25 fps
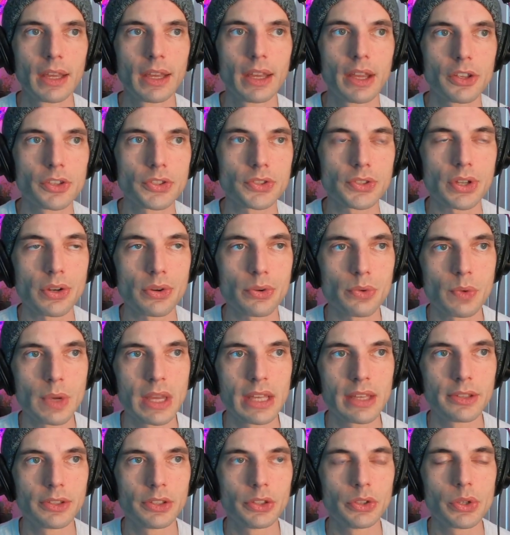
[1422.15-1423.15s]
So
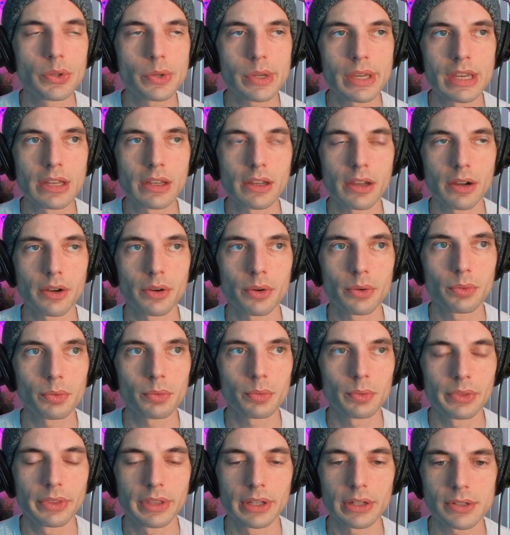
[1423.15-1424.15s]
you can go,
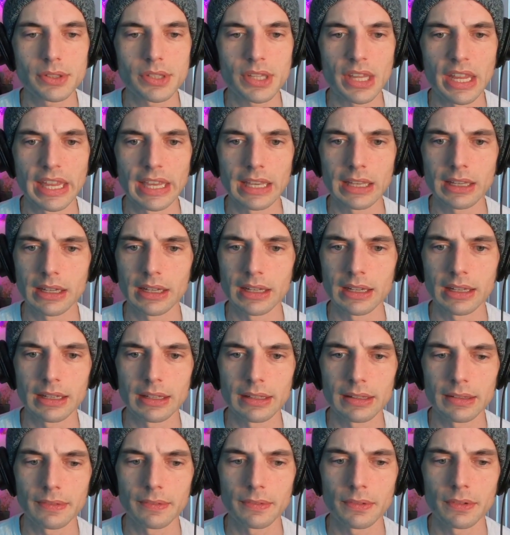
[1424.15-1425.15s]
there's like
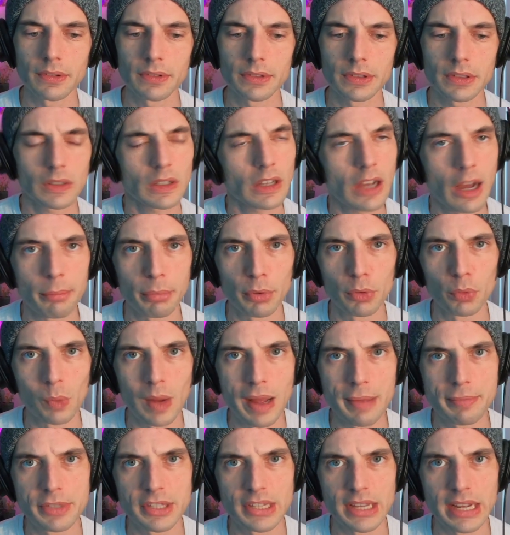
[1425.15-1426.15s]
a couple
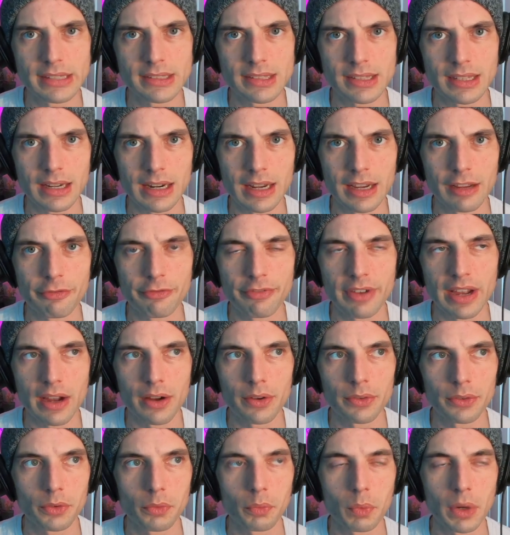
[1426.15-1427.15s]
websites that I
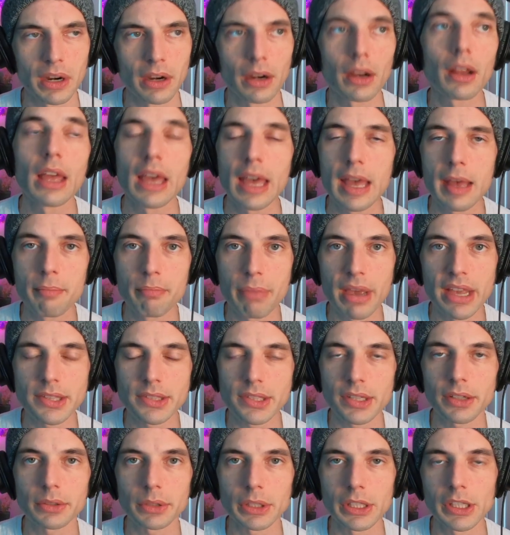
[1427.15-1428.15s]
found where
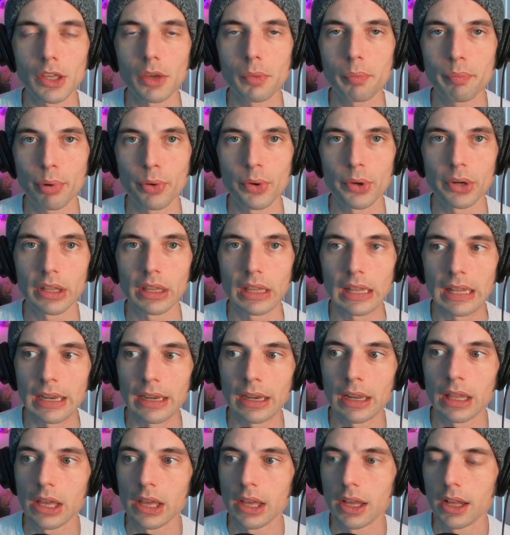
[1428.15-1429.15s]
basically you put
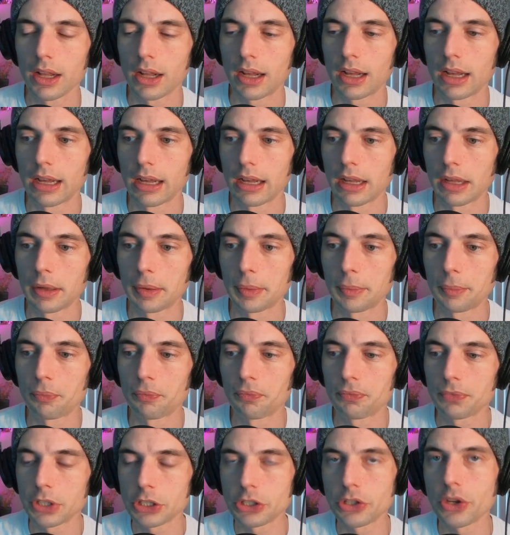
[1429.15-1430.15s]
in
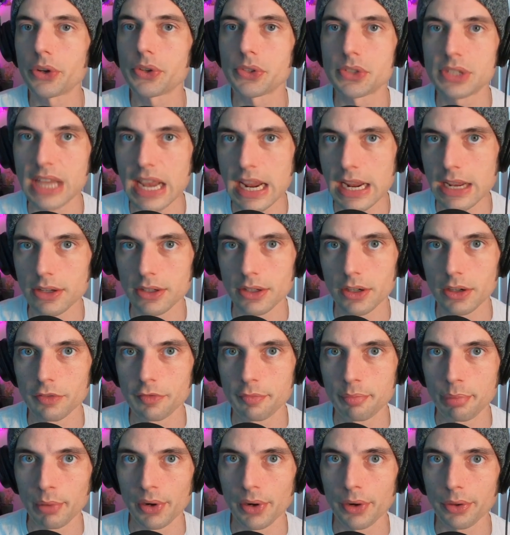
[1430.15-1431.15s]
your date
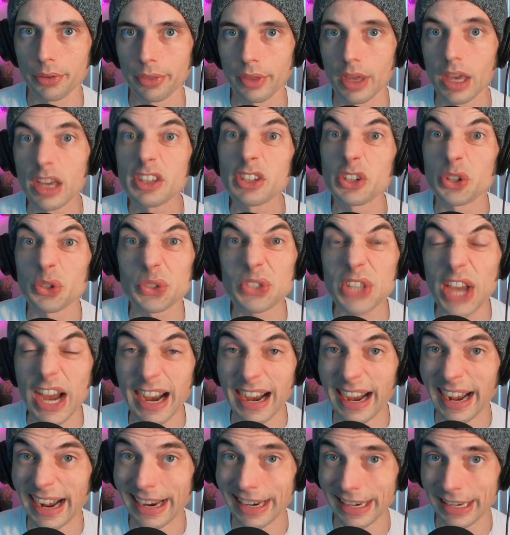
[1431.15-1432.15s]
of birth, your
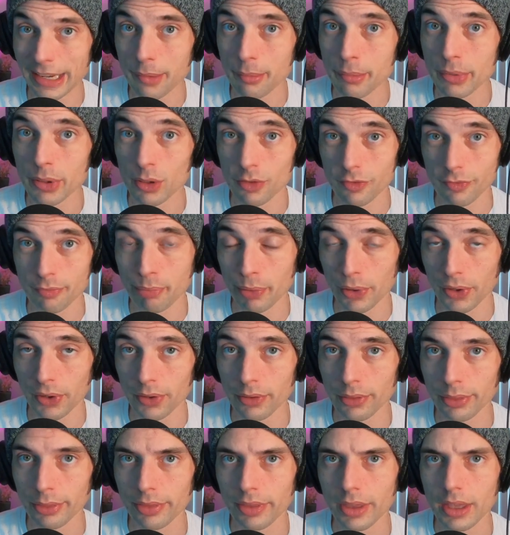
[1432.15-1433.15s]
time of
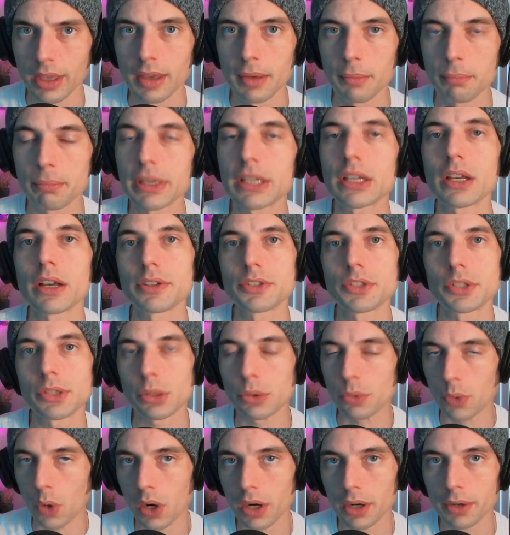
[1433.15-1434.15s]
birth, because
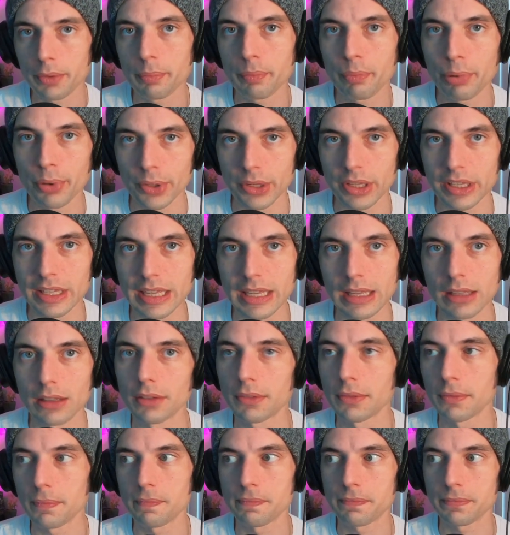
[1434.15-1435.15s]
you are putting
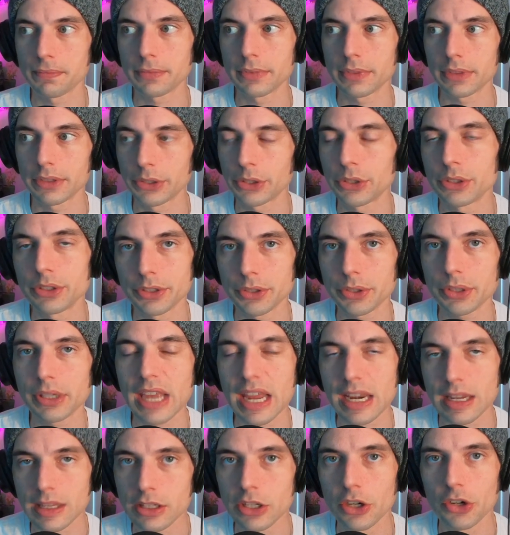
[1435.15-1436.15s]
in, you're
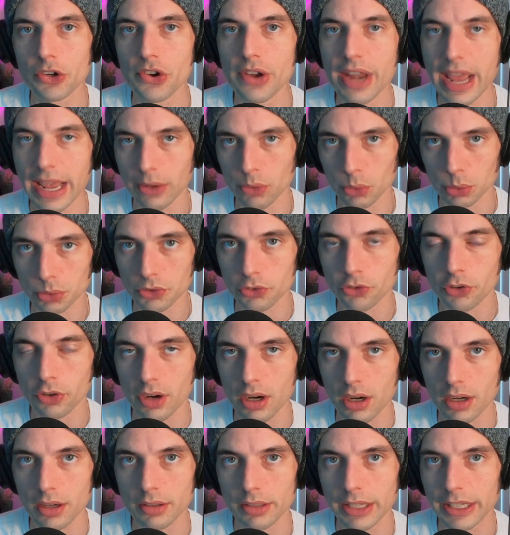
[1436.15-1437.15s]
getting your natal
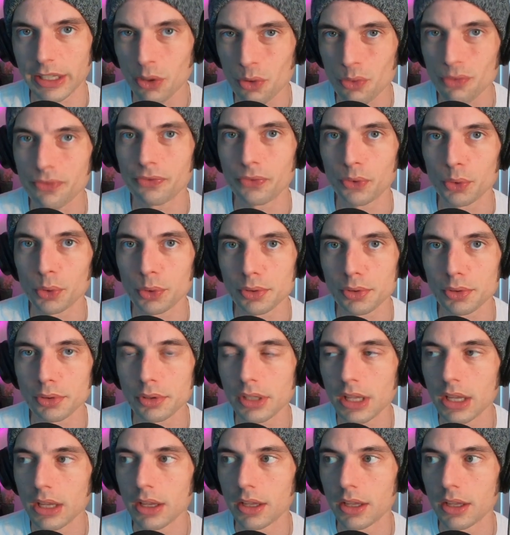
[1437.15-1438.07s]
chart, like your full